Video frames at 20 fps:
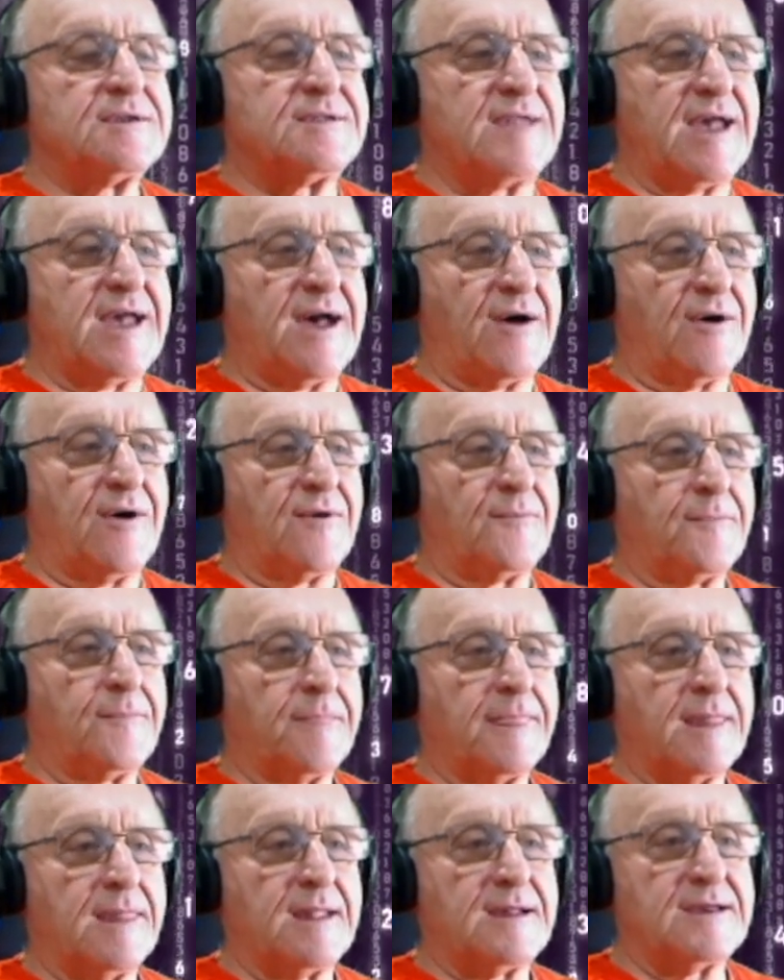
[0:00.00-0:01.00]
Now,
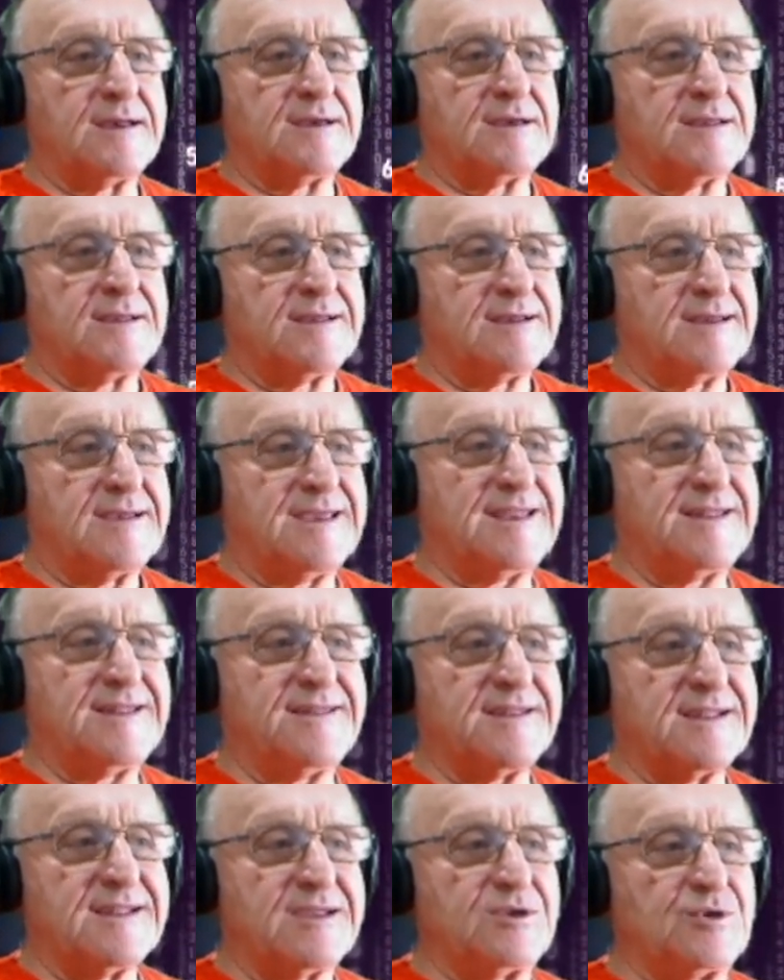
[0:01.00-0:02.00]

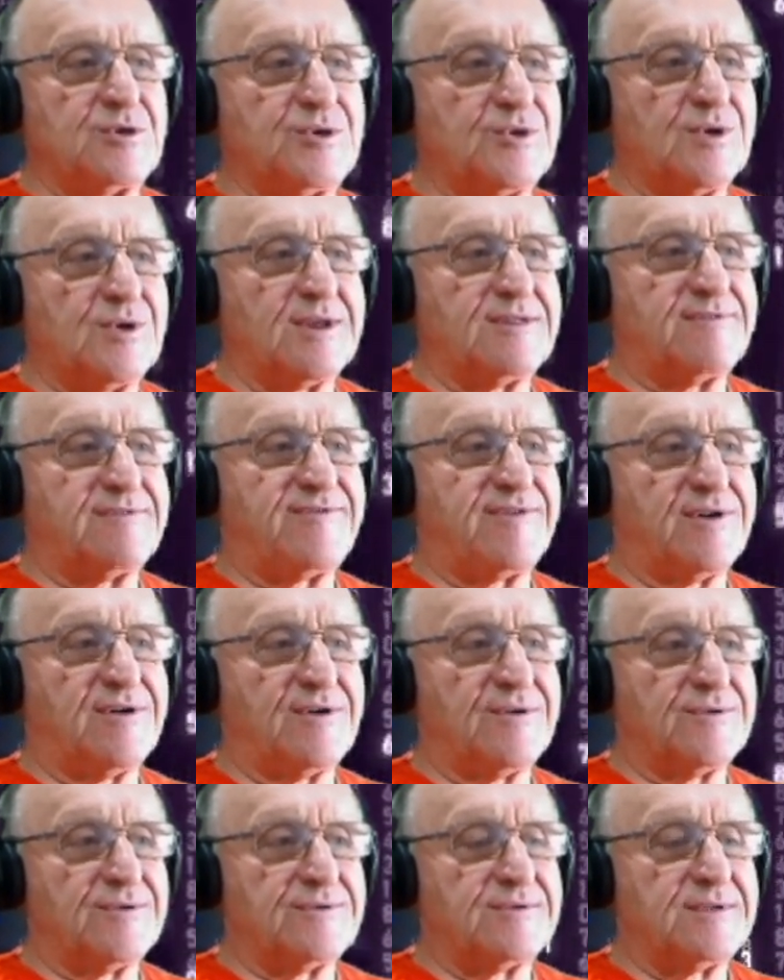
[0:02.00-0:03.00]
anything that you do on the
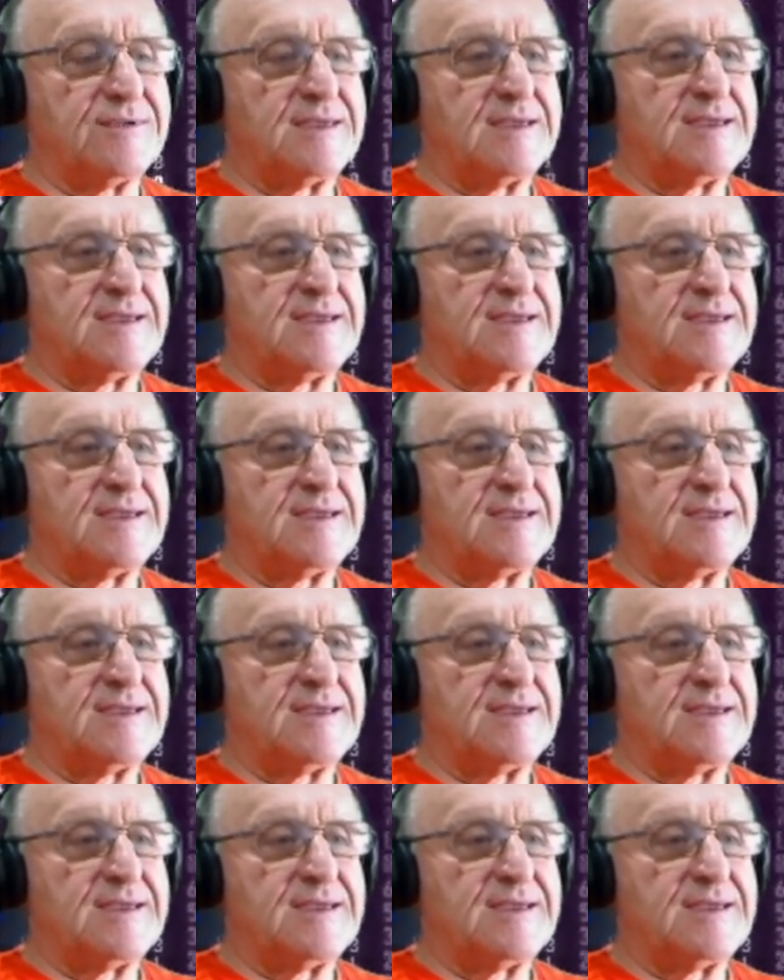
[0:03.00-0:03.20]
phone